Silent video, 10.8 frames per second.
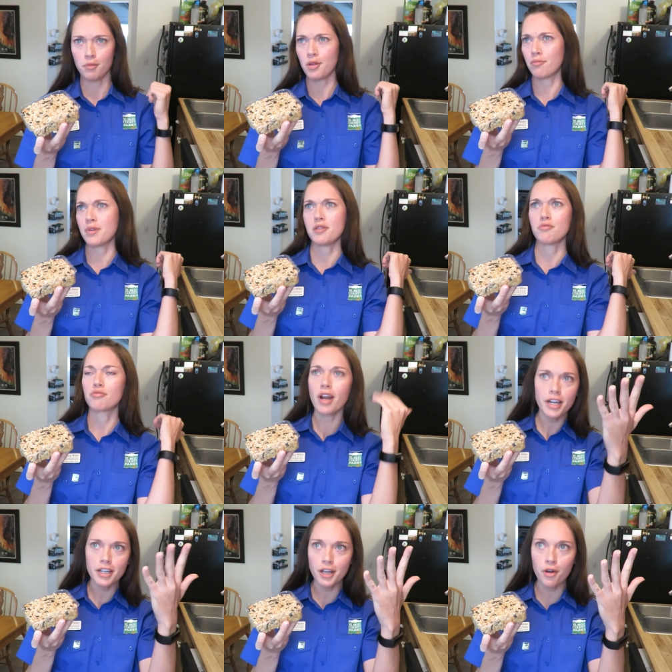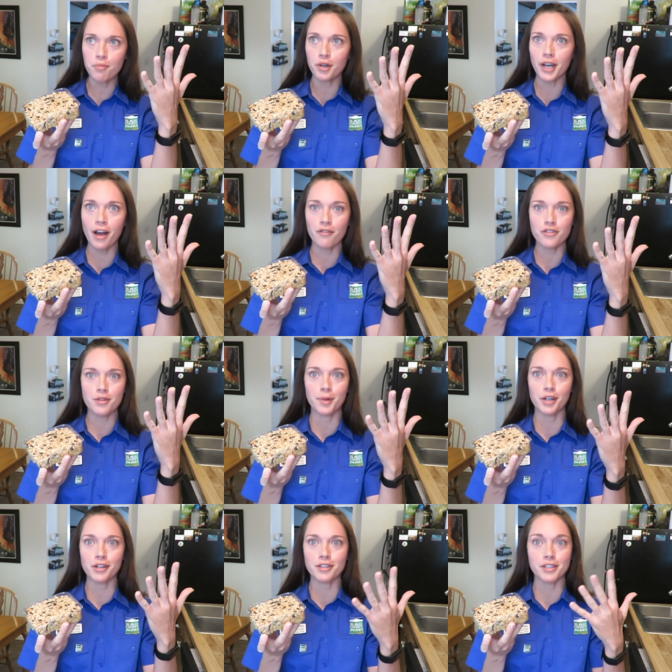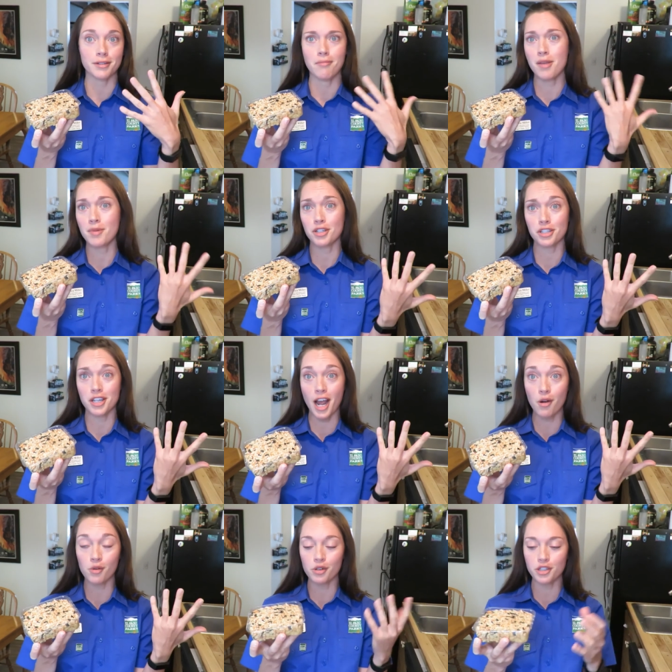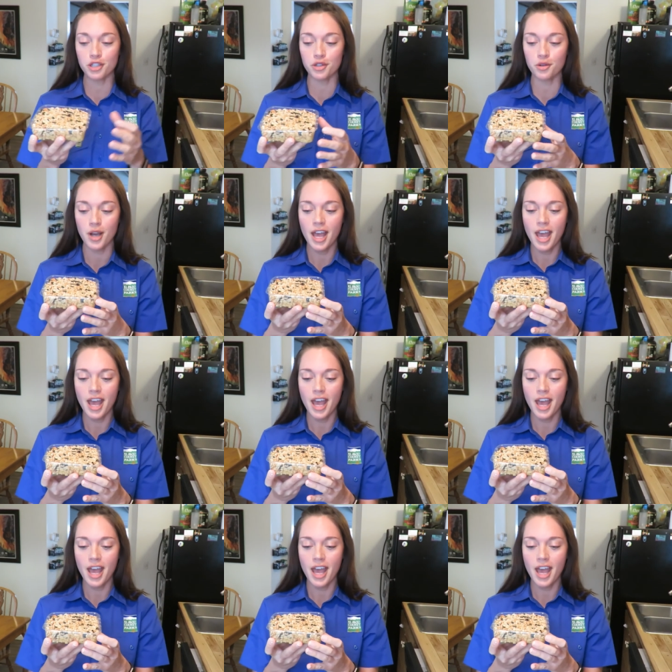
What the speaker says: will be ready to go put out for the birds in maybe just an hour or two.